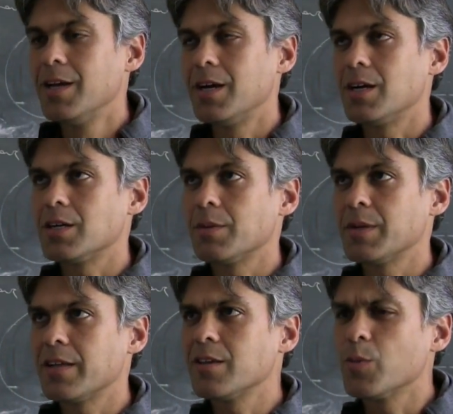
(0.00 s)
Uh, I
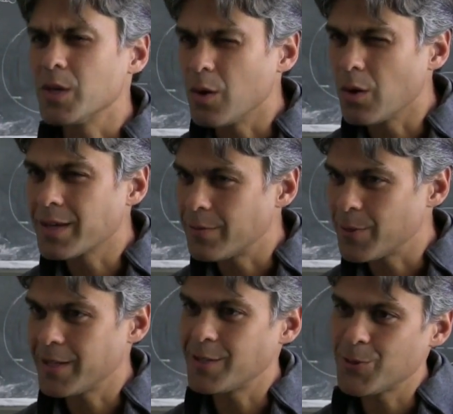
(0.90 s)
mean, I think we all can
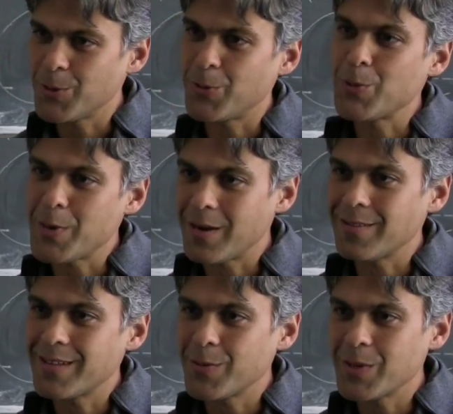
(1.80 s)
relate to a role
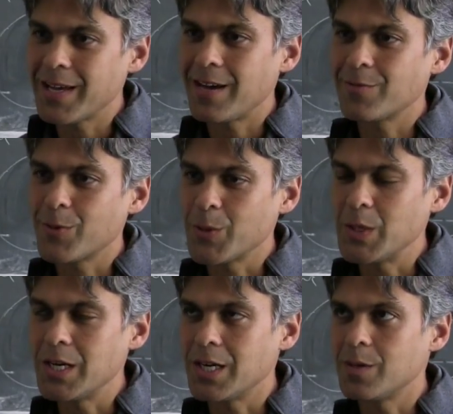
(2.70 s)
model that we have
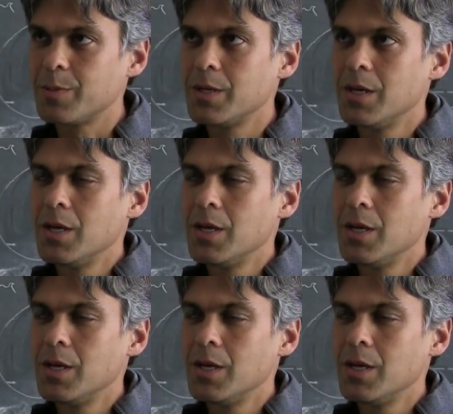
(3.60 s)
growing up.